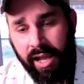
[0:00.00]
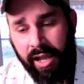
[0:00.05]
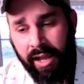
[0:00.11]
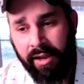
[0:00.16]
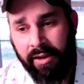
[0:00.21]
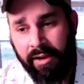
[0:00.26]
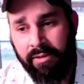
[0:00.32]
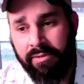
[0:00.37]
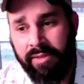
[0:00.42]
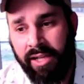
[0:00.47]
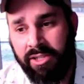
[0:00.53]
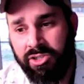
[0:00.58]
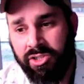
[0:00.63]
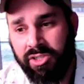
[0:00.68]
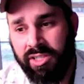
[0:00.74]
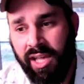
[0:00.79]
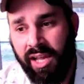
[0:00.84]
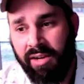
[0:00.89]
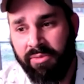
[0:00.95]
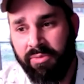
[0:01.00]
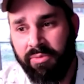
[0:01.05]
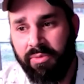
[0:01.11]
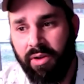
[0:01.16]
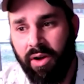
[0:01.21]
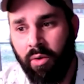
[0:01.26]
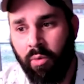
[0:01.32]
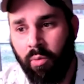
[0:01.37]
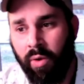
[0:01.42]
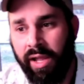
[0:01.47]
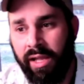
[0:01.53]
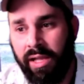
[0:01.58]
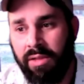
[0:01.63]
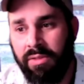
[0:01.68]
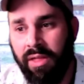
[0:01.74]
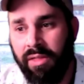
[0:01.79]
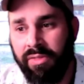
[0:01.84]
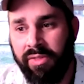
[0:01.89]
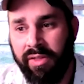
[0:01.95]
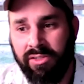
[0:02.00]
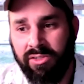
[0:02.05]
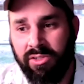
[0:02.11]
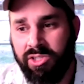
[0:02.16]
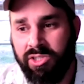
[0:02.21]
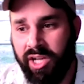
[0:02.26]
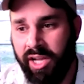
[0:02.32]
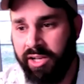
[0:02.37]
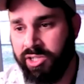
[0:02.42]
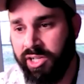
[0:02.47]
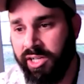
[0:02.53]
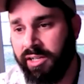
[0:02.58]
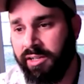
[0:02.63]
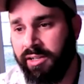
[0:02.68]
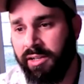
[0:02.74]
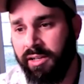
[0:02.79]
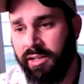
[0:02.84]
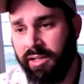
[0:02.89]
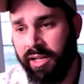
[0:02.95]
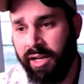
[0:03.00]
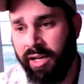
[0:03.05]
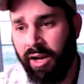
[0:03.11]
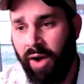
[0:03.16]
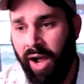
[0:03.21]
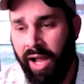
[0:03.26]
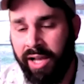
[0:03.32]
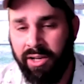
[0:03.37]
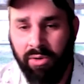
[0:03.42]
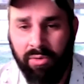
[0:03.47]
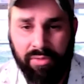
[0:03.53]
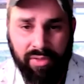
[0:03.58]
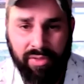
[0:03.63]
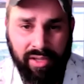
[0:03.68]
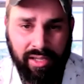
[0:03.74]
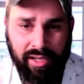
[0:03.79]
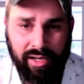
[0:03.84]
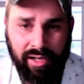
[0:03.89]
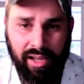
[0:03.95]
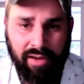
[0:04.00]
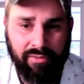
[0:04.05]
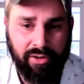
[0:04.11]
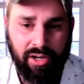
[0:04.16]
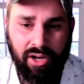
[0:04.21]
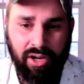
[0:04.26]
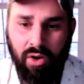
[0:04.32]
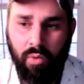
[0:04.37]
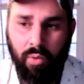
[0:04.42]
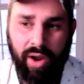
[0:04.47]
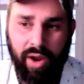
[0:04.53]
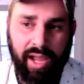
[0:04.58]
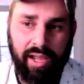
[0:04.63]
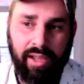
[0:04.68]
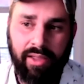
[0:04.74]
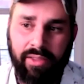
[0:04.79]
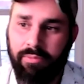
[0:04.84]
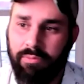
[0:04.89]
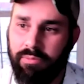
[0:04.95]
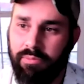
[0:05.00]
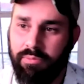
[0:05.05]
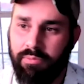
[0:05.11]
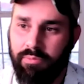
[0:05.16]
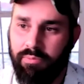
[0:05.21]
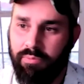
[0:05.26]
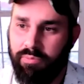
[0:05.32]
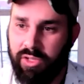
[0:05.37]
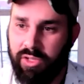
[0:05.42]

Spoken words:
And that's just kind of a way that things are changing. I don't think it'll ever go away, the